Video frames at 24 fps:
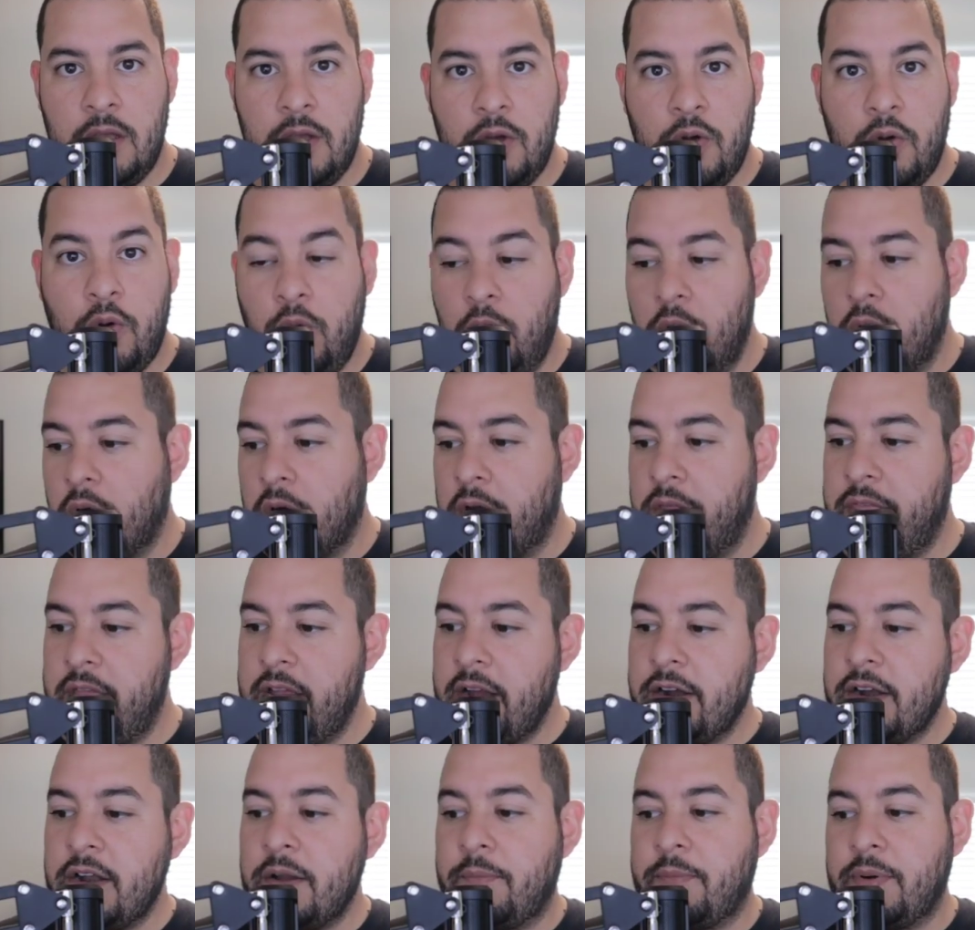who are
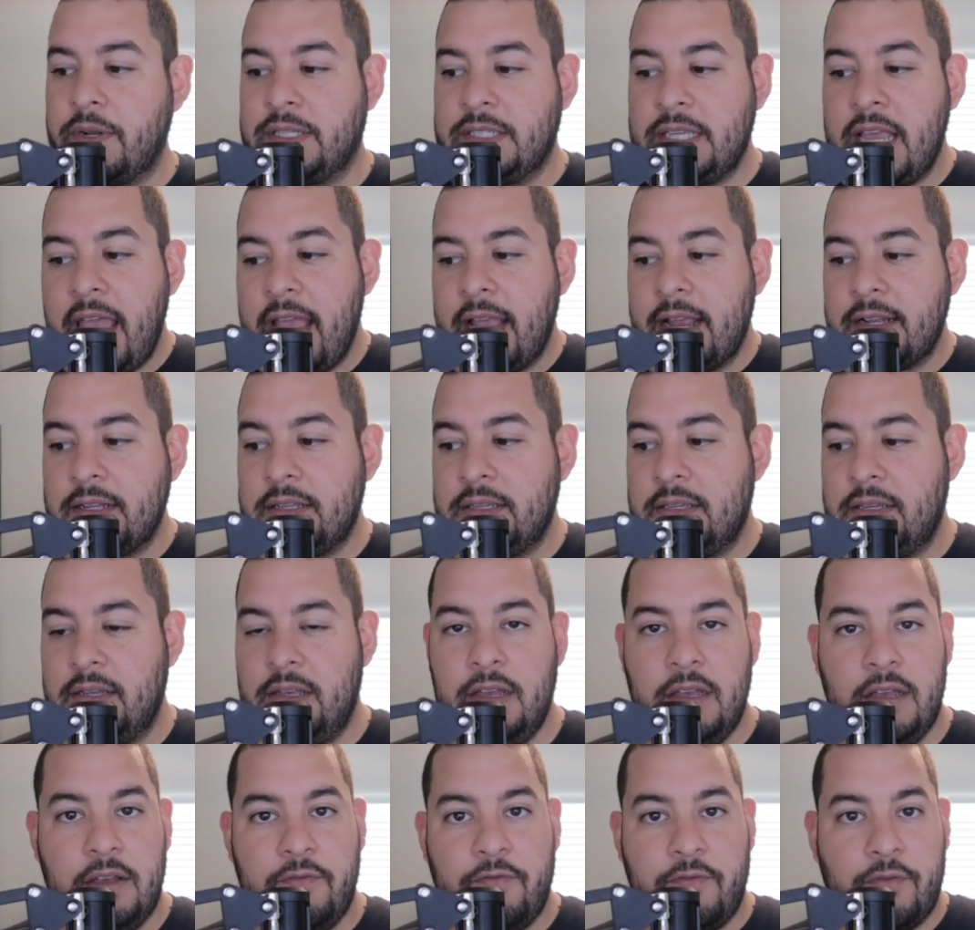there to protect
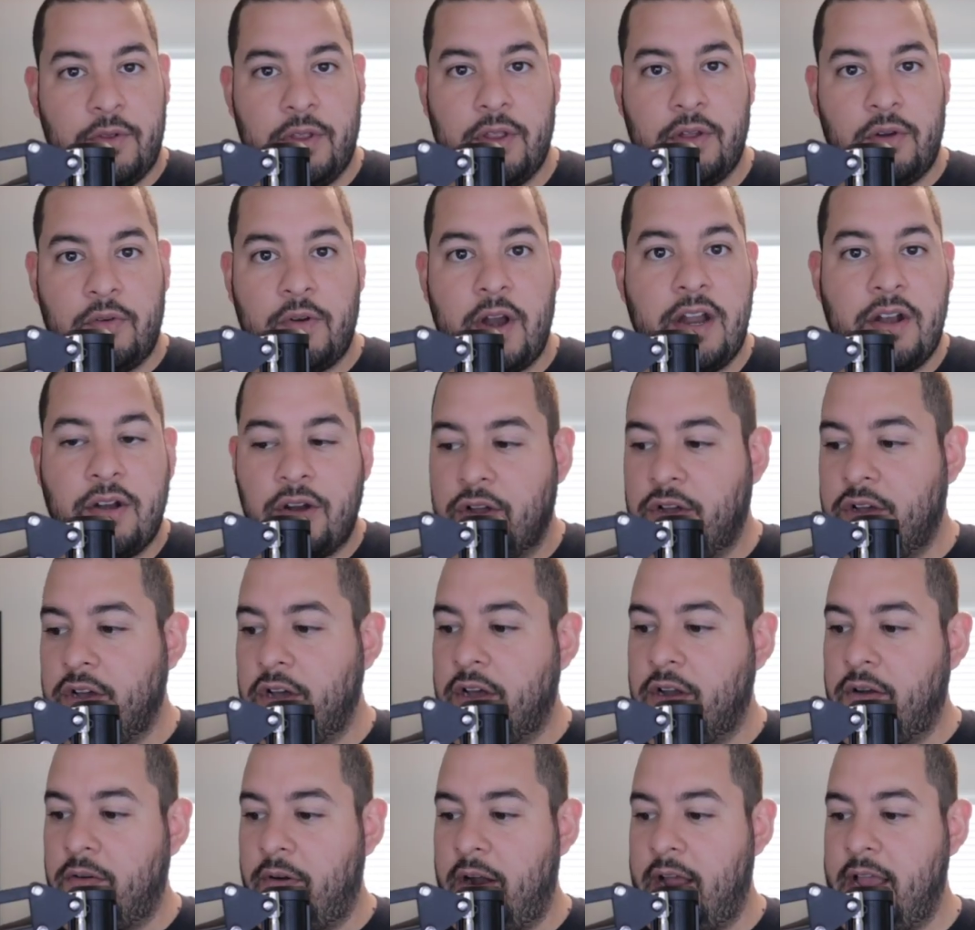for the greater
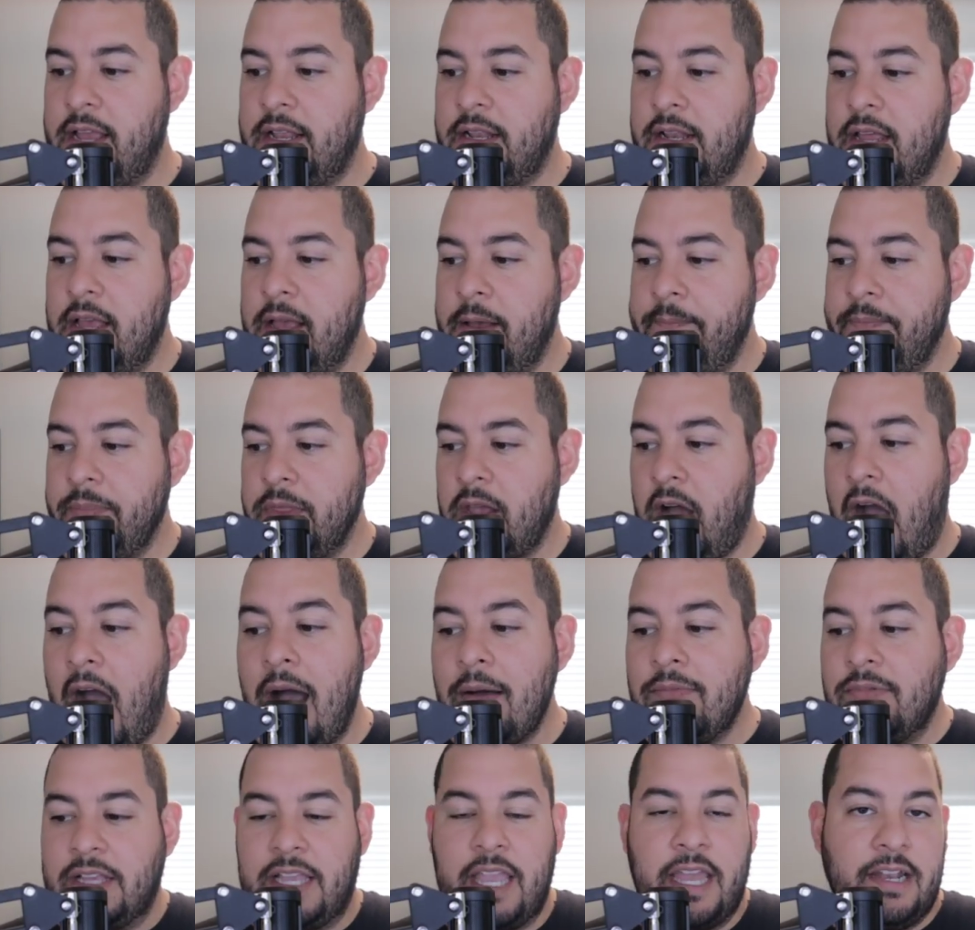good, right?
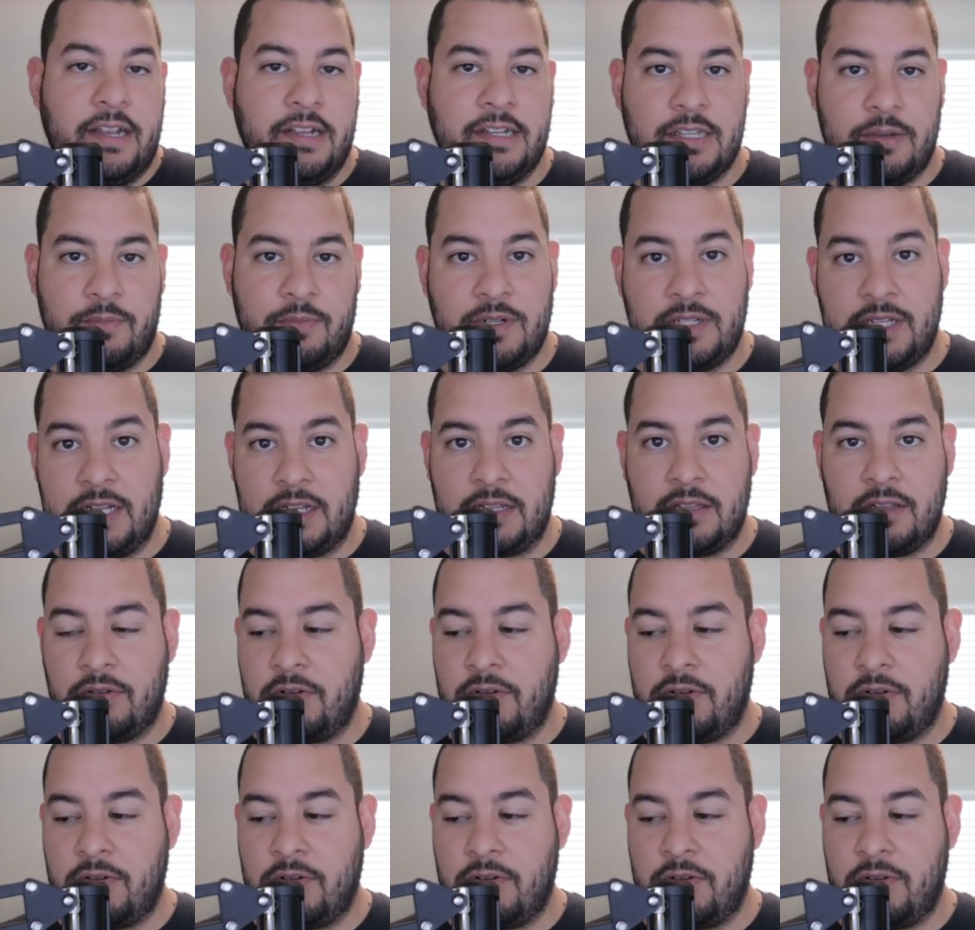obligated to protect the